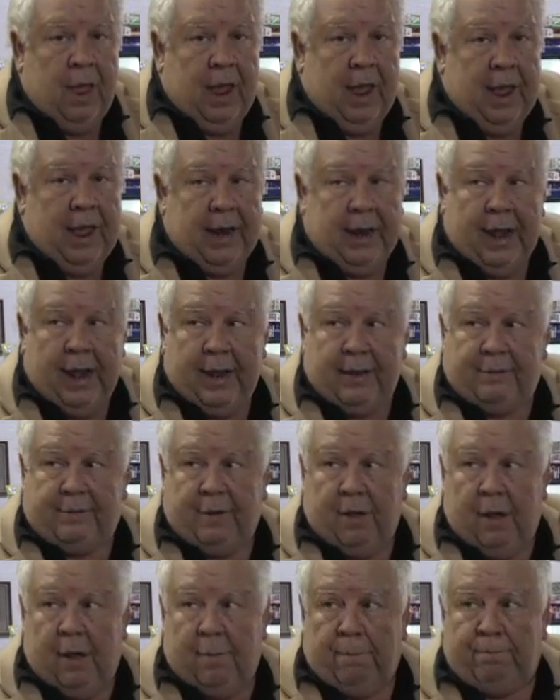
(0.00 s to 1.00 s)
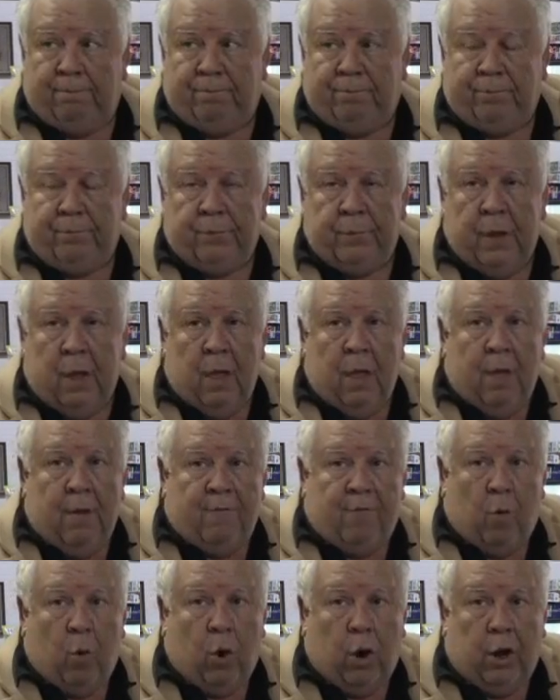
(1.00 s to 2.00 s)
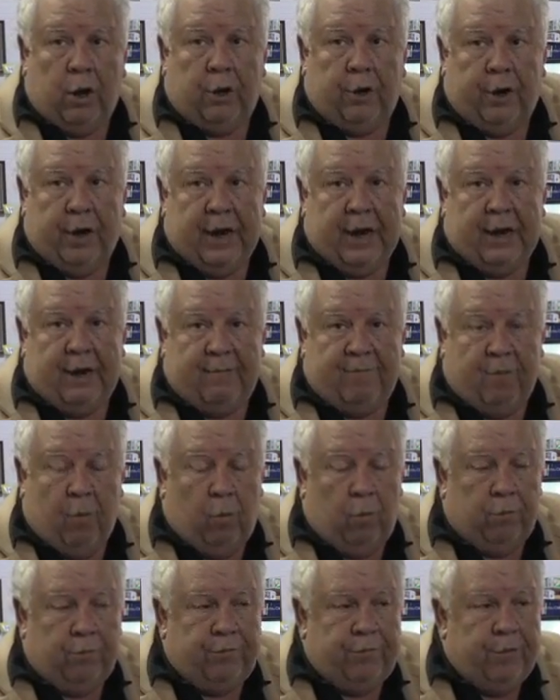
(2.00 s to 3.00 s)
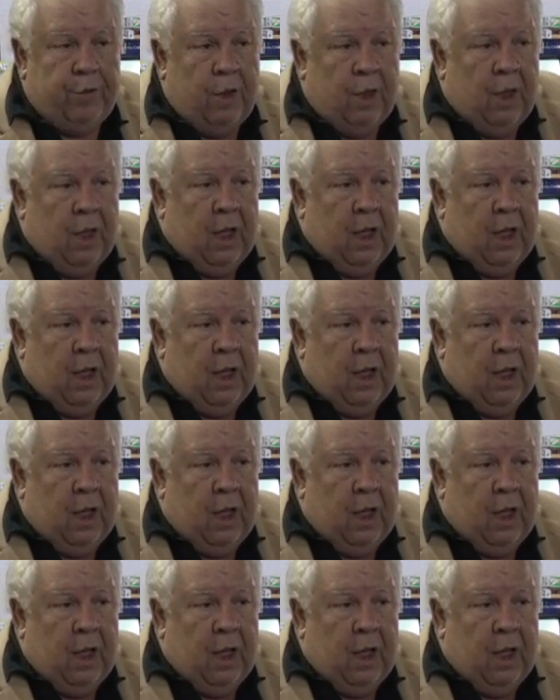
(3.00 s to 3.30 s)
And at uh, 480 volts,